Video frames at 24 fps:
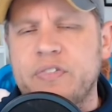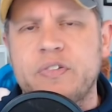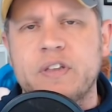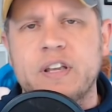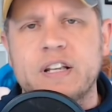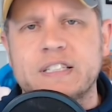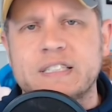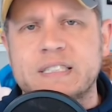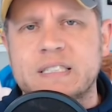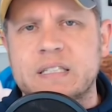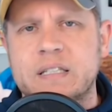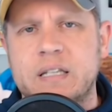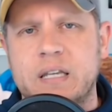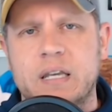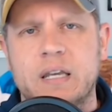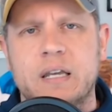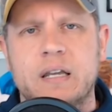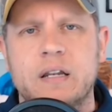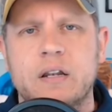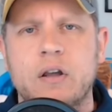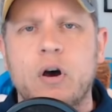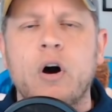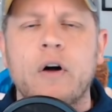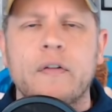
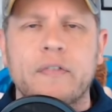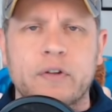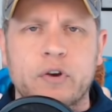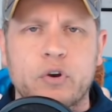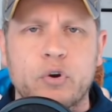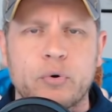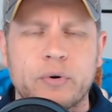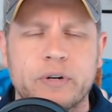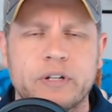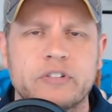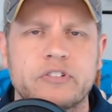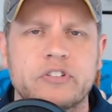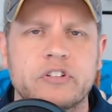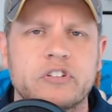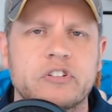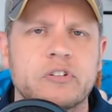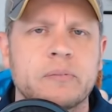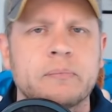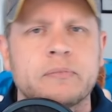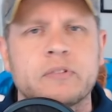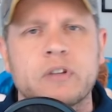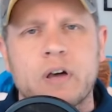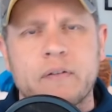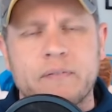thin-skinned on the
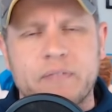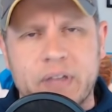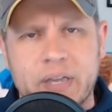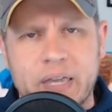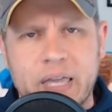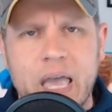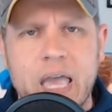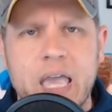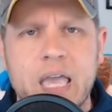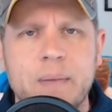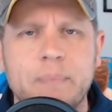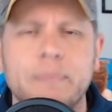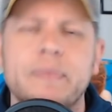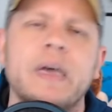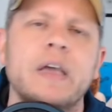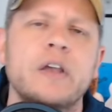criticisms of the game.